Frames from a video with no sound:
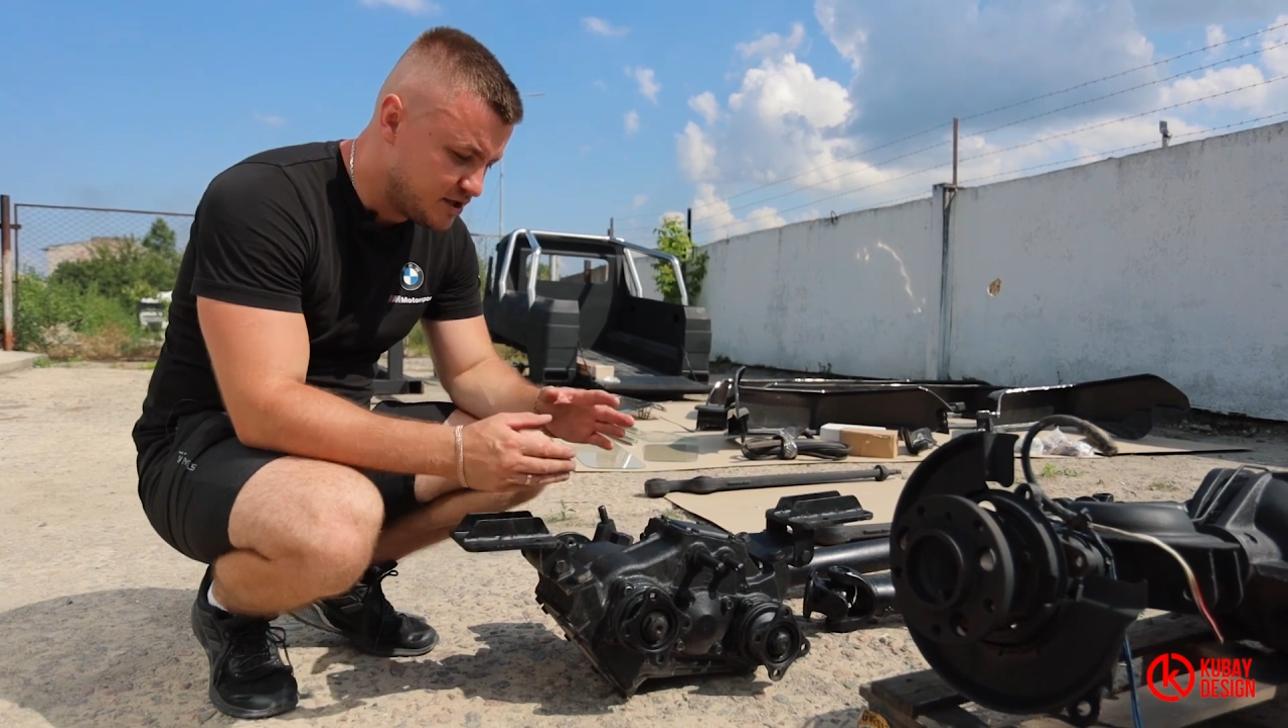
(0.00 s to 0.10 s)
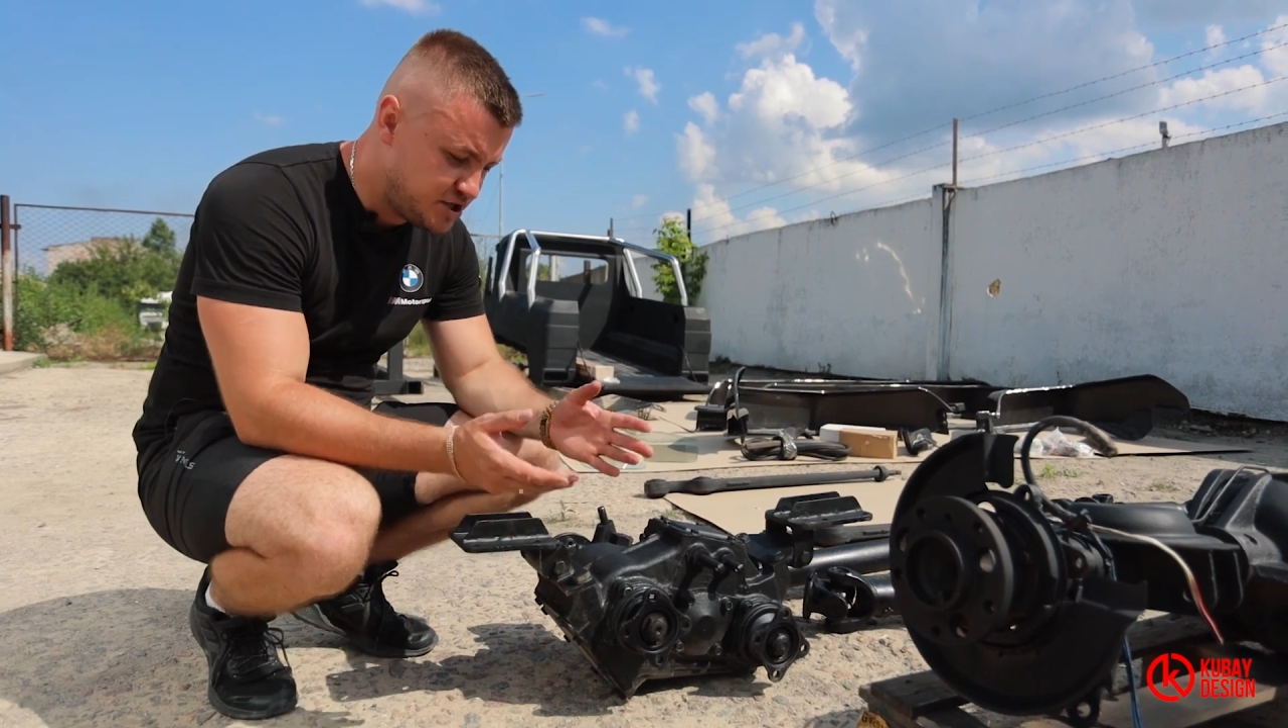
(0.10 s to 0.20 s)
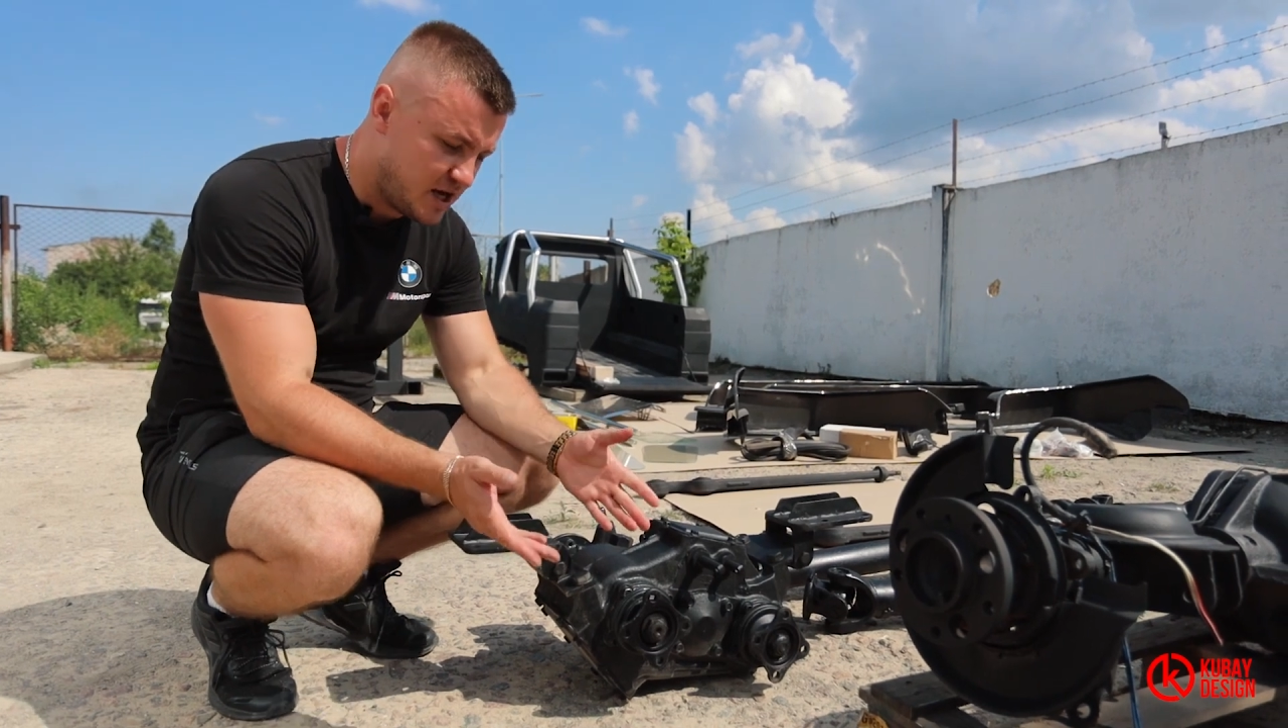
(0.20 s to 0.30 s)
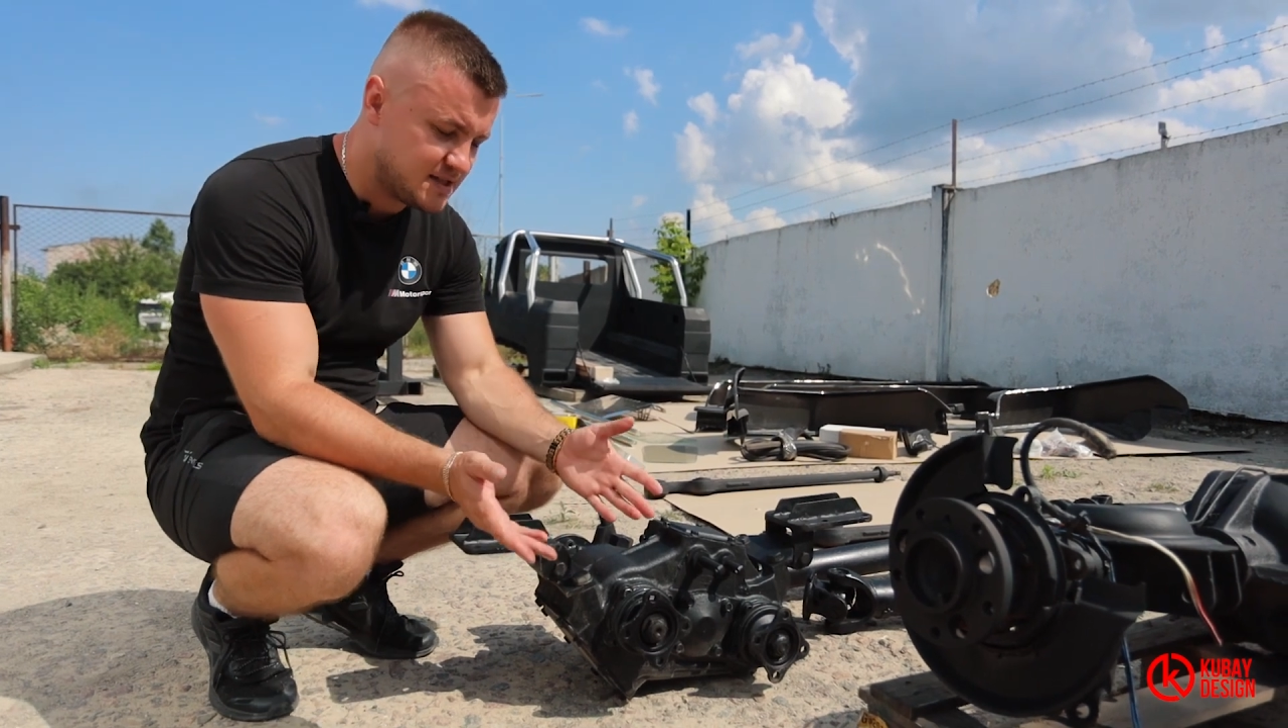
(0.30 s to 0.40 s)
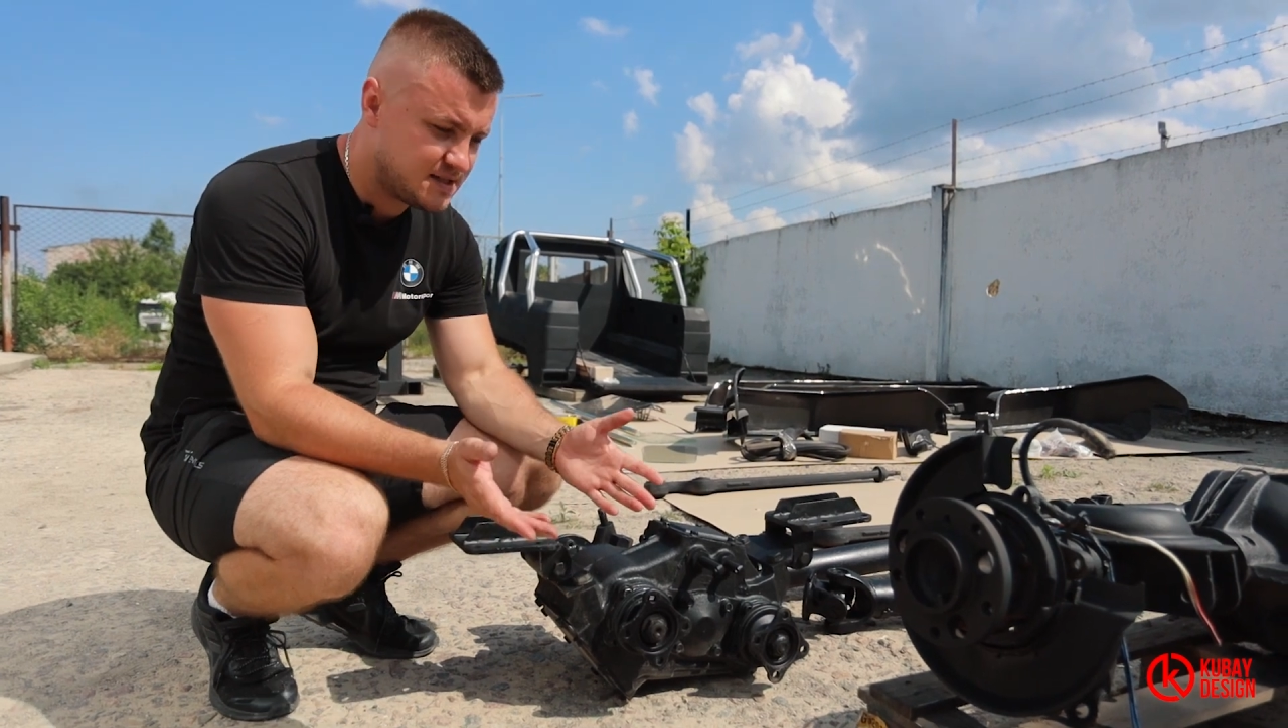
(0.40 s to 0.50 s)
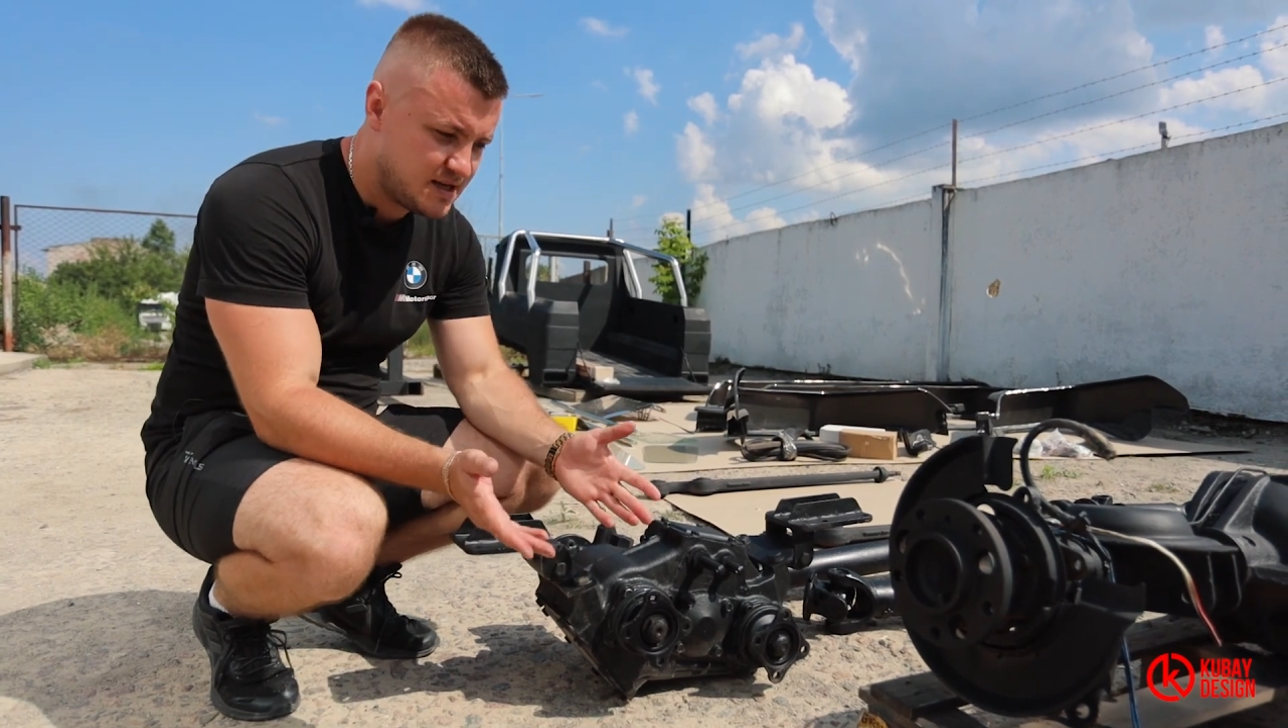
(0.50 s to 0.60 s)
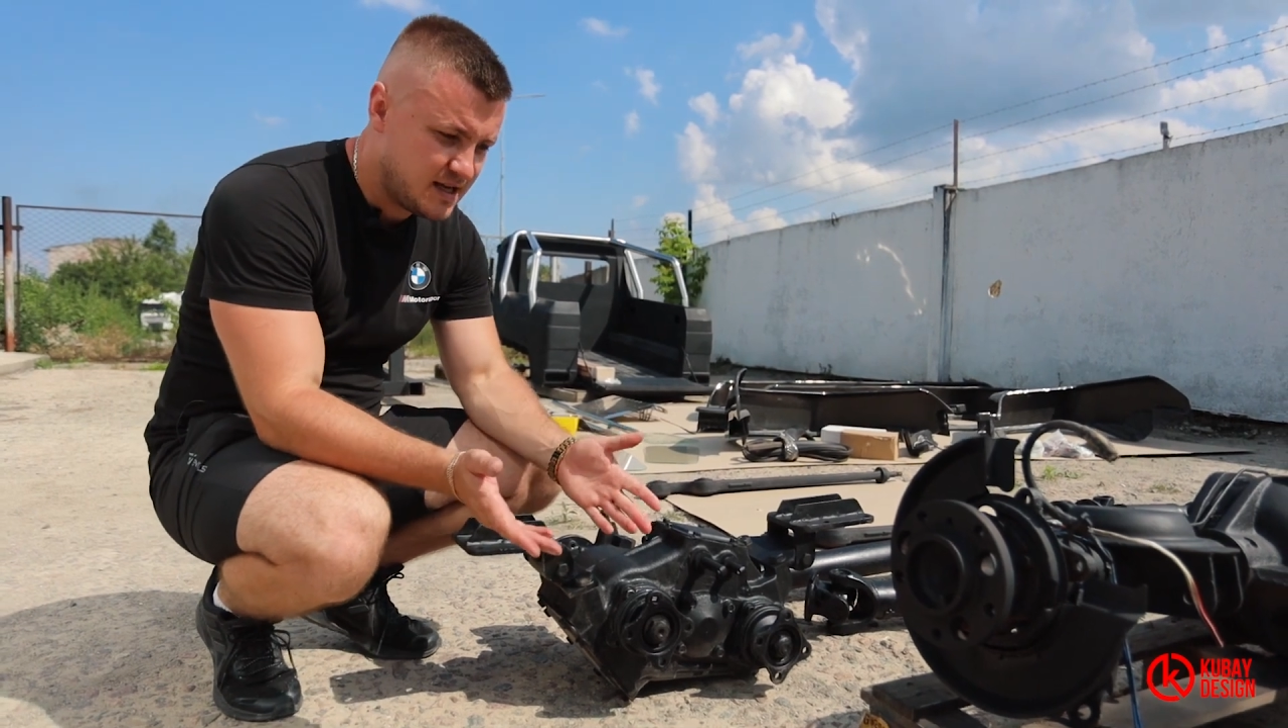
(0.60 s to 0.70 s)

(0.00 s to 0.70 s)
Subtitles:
Just